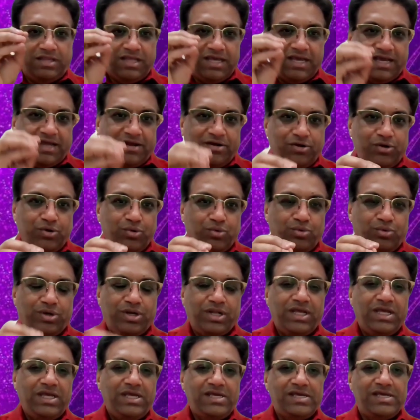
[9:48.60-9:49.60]
their
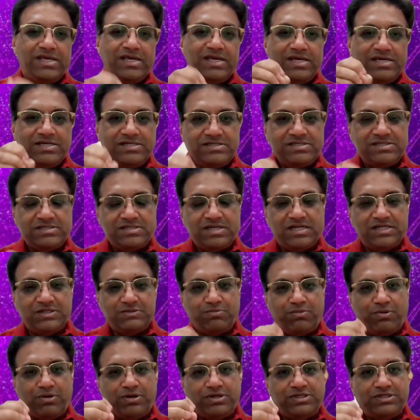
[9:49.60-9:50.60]
duty is
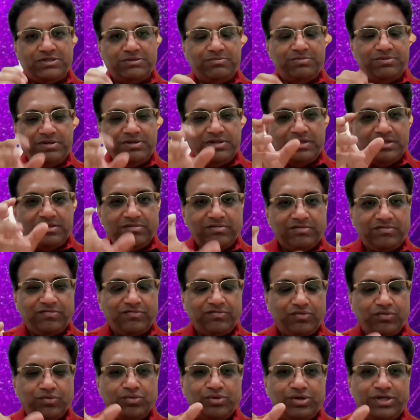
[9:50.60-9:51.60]
responsible
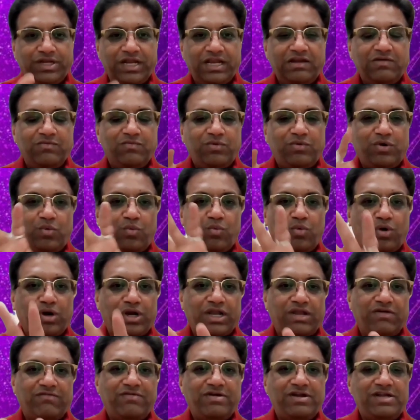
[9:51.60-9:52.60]
to deliver
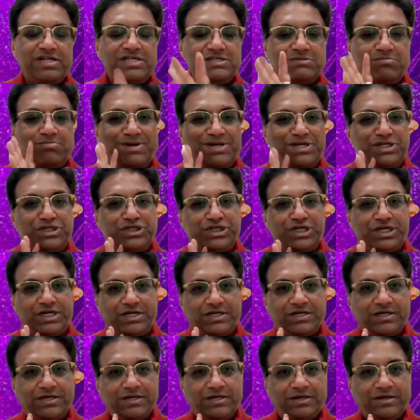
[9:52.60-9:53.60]
whatever is
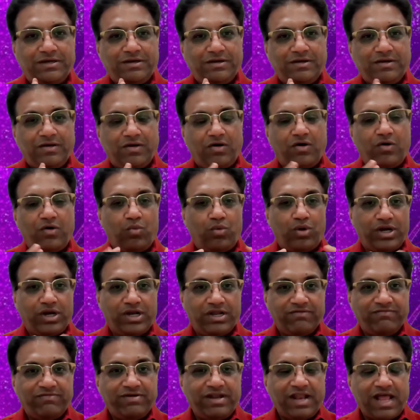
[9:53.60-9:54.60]
mentioned or
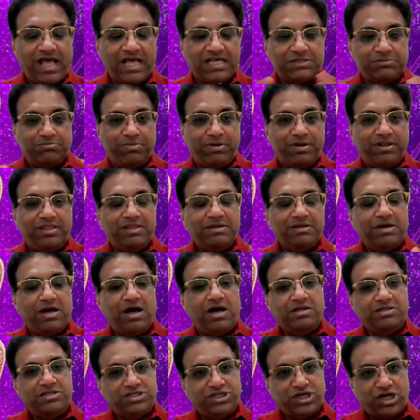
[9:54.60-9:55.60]
whatever as per the
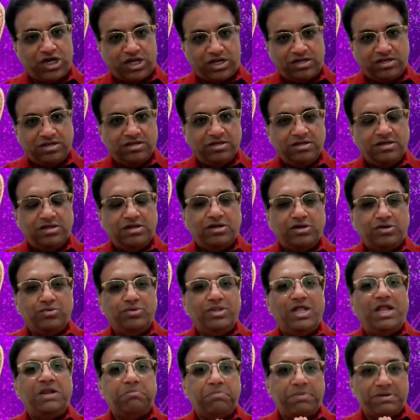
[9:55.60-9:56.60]
chart
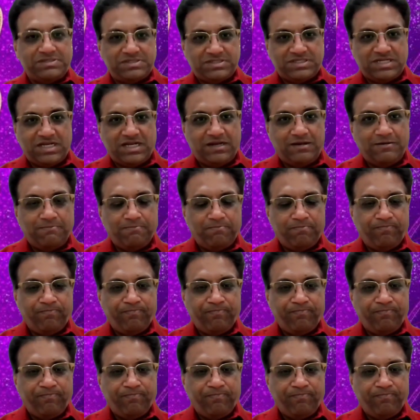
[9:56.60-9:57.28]
to that person.